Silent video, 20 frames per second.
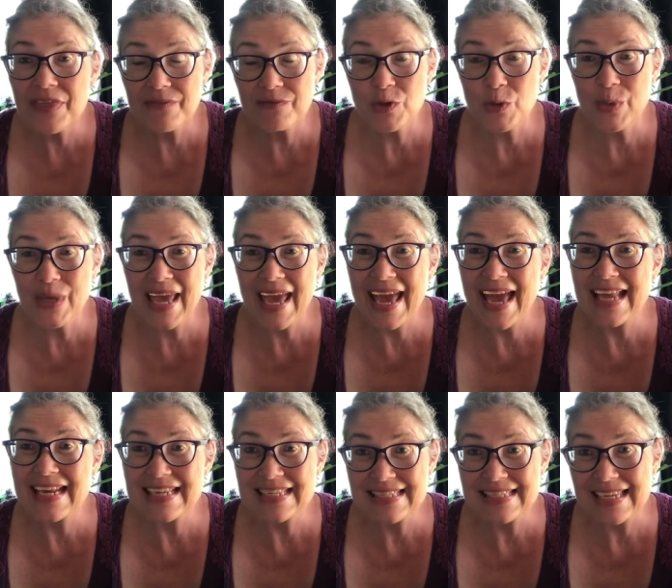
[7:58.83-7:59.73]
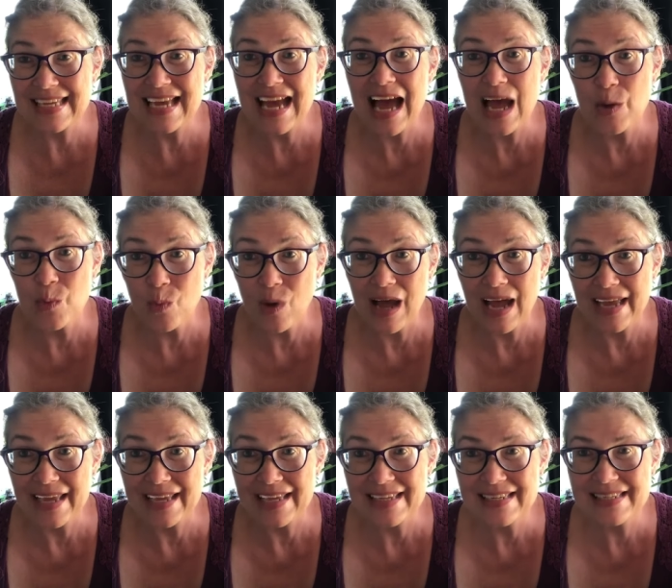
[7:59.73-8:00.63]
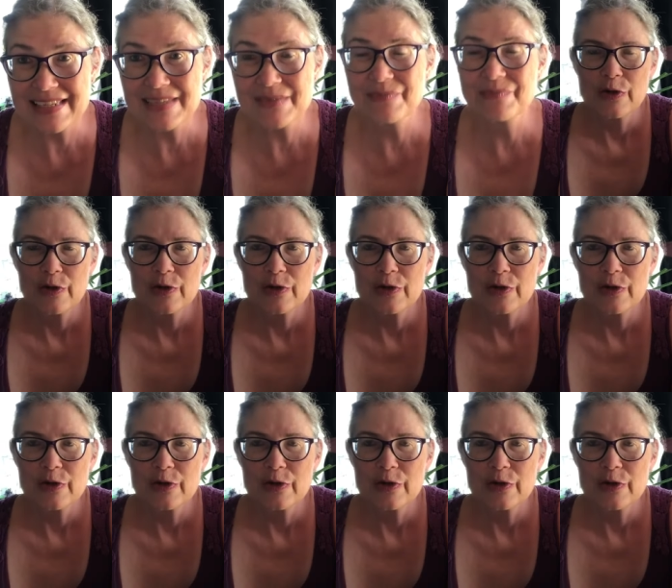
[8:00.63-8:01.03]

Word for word: if you can't DIY it.